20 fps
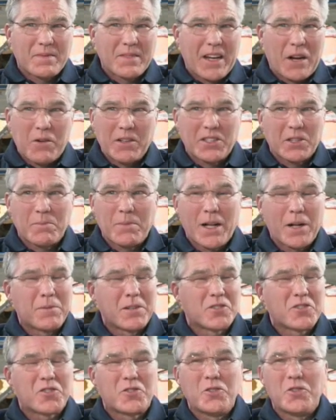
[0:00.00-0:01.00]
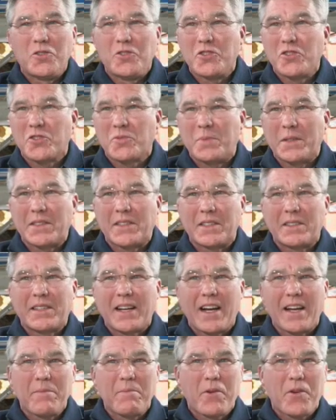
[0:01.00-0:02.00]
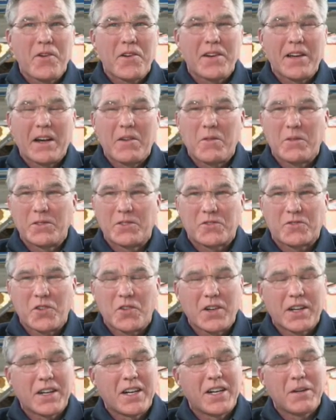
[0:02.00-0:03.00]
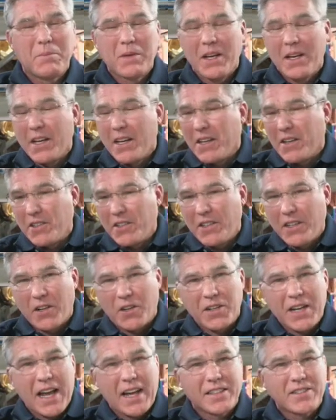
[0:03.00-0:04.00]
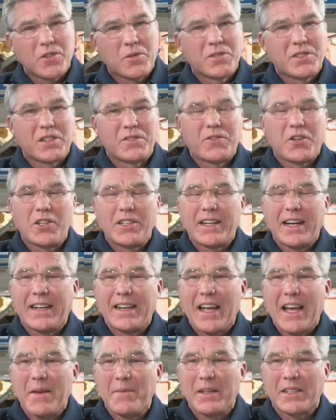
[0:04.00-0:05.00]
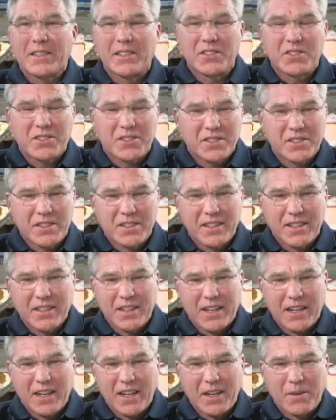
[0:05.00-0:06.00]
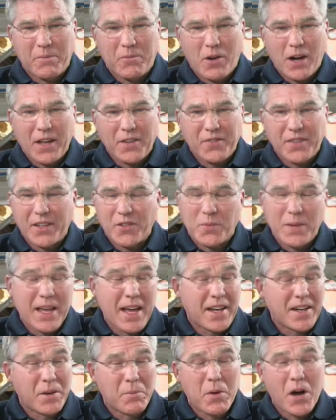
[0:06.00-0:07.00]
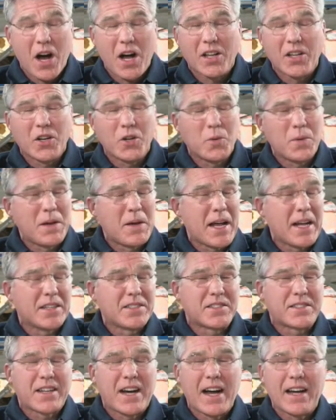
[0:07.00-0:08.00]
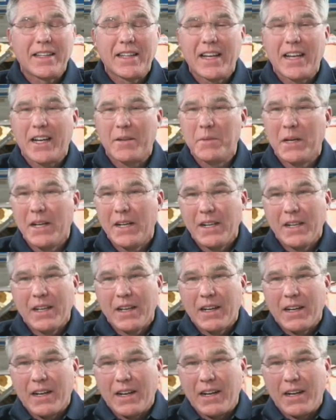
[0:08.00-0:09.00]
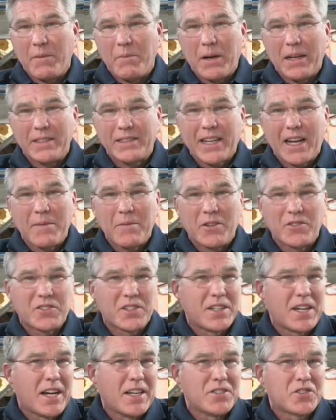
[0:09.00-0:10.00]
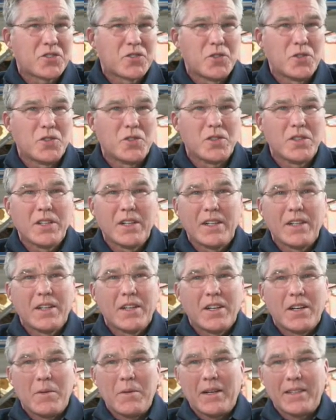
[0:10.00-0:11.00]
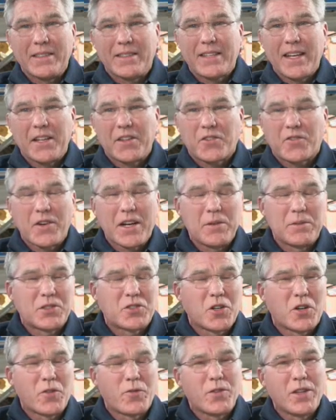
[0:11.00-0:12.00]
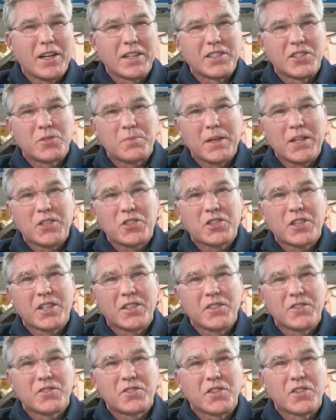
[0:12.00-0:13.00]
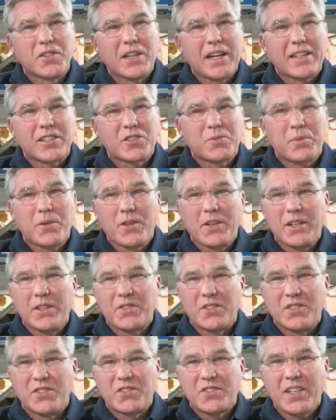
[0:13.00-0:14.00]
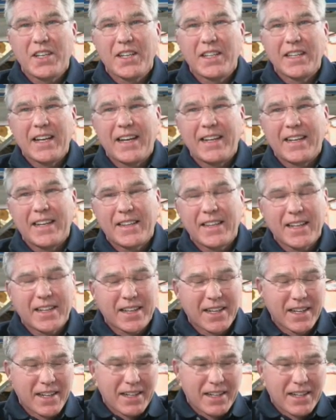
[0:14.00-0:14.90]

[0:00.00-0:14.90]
I went to public schools, but the time period I was growing up, you know, NASA was in a very dynamic this, uh, process. We had Apollo, we had Skylab. Uh, by the time I was in high school, about 10th grade, we started flying the space shuttle. So that experience and seeing that, I think,